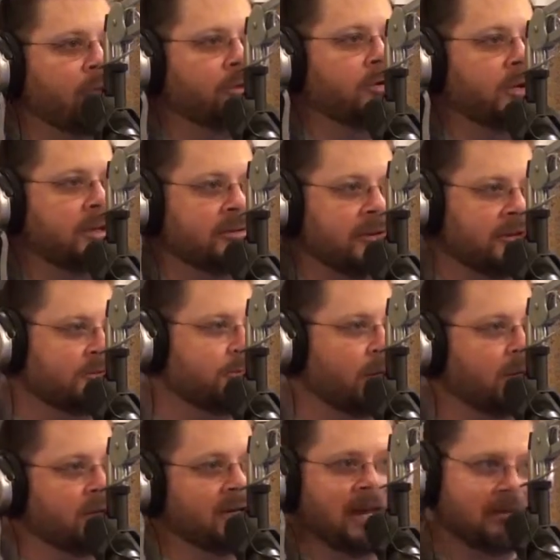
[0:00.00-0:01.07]
you're in this
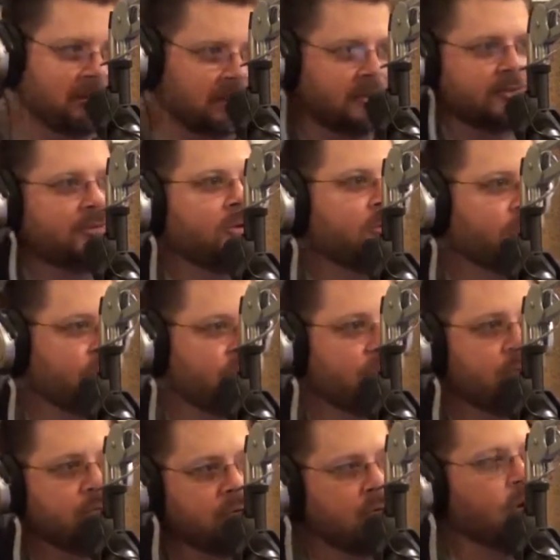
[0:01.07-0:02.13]
market as a consumer.
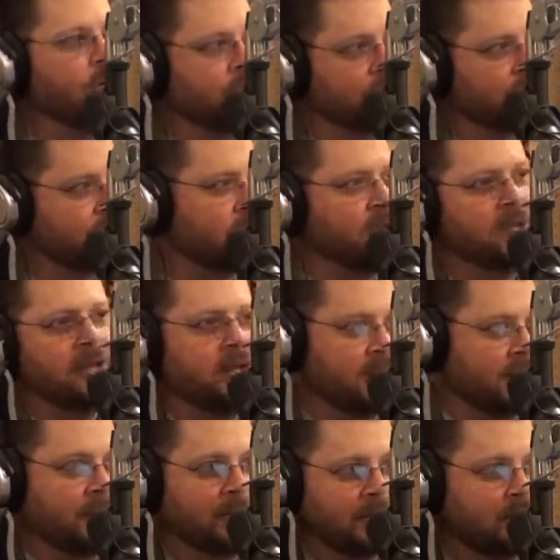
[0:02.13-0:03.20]
Yeah. You know you're
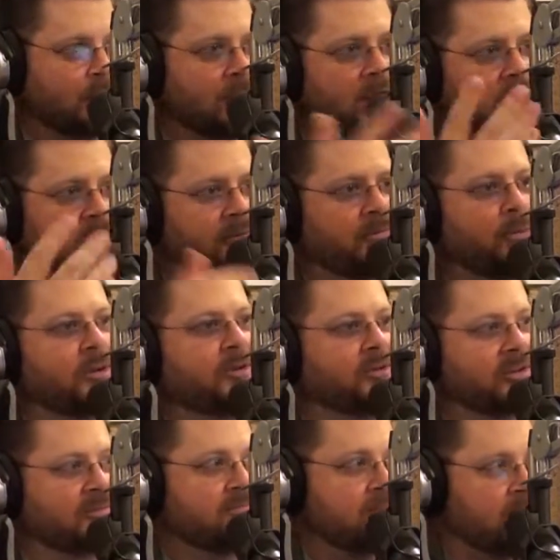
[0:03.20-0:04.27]
I mean with
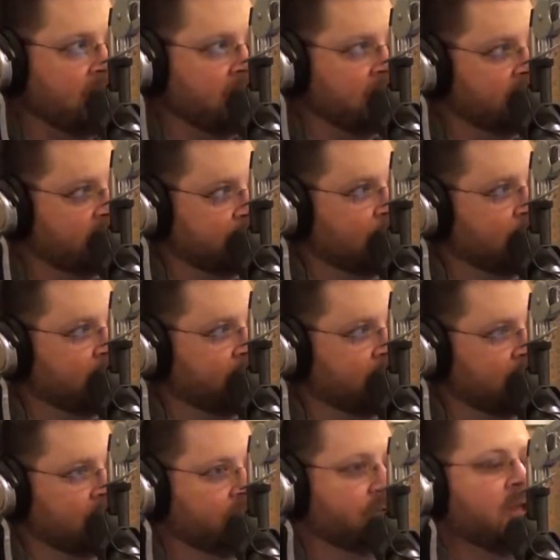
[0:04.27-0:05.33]
146 million
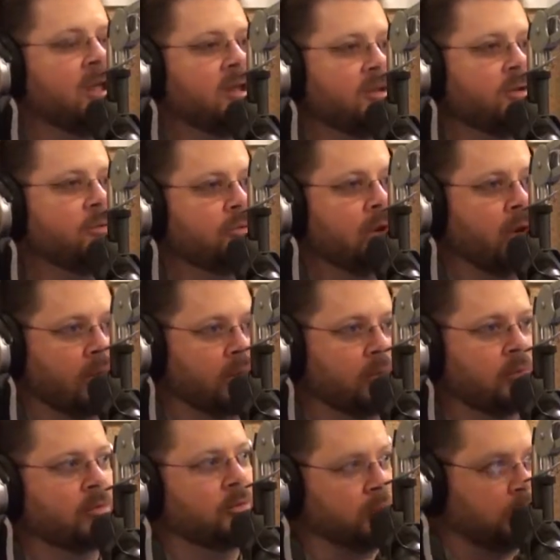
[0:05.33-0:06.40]
smartphones, you
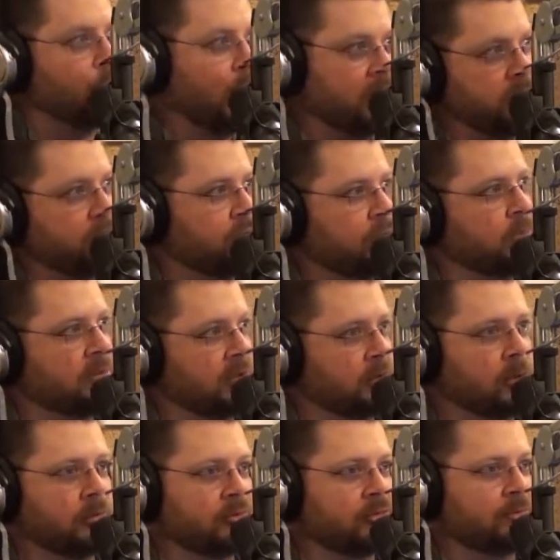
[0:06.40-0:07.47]
know what you do in
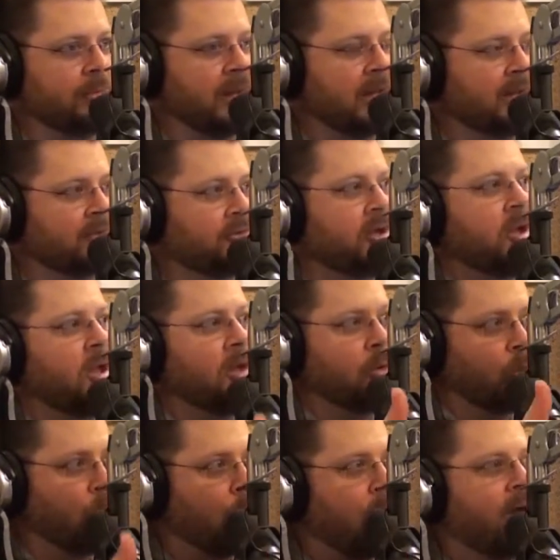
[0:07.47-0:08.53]
your own space,
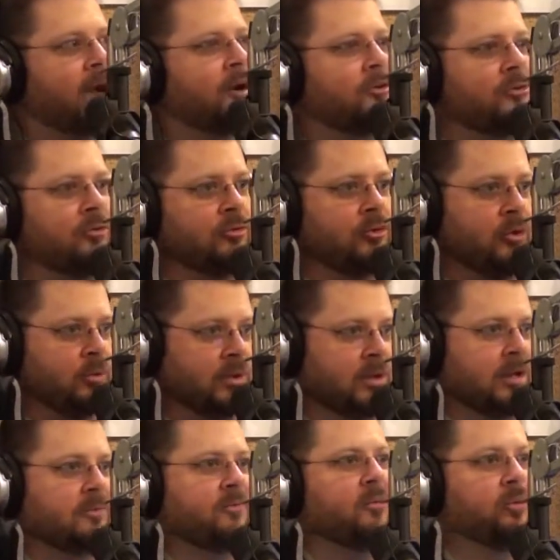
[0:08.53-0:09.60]
why aren't you
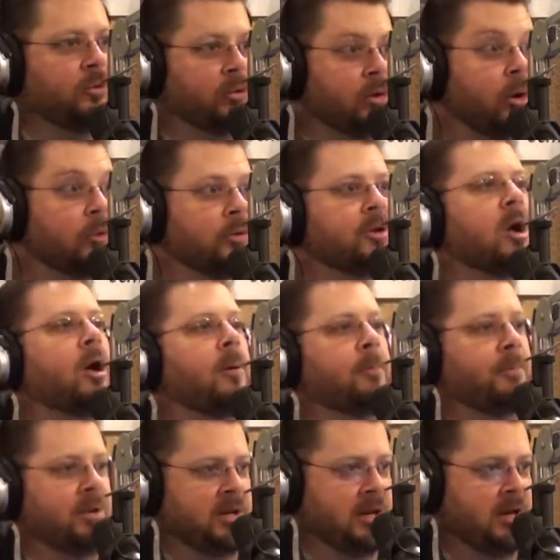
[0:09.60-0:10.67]
doing it for your own
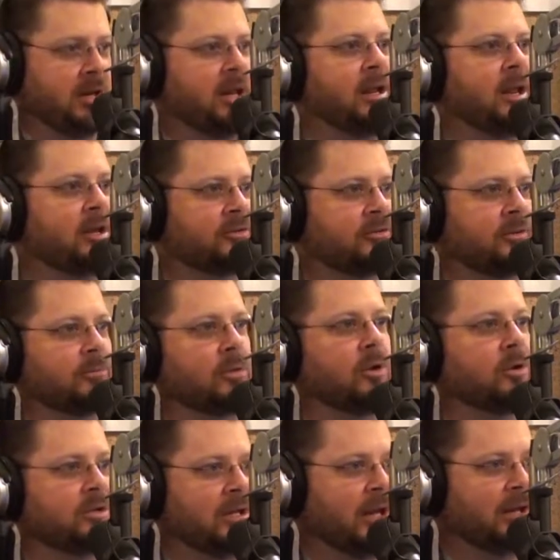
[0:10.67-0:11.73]
company yes. and actually
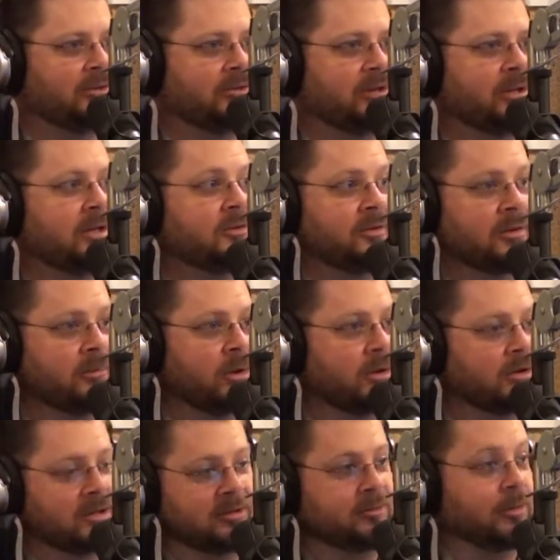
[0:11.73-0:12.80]
broadcasting yeah. into the
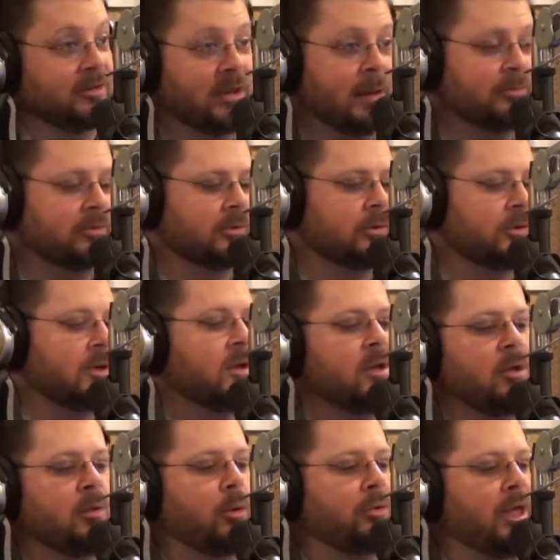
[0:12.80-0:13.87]
marketing space? Absolutely.
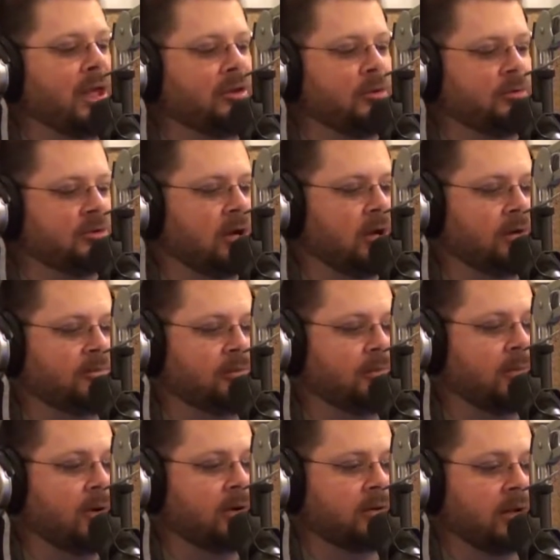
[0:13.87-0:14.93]
Well, thank you, Doug, from
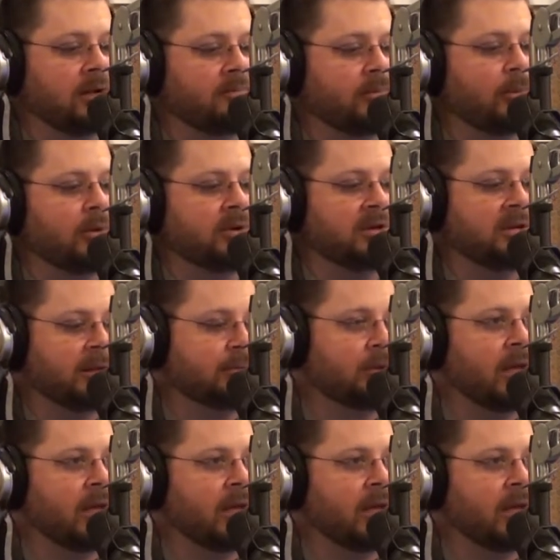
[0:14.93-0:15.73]
yep. Mark uh, from Marketing Tech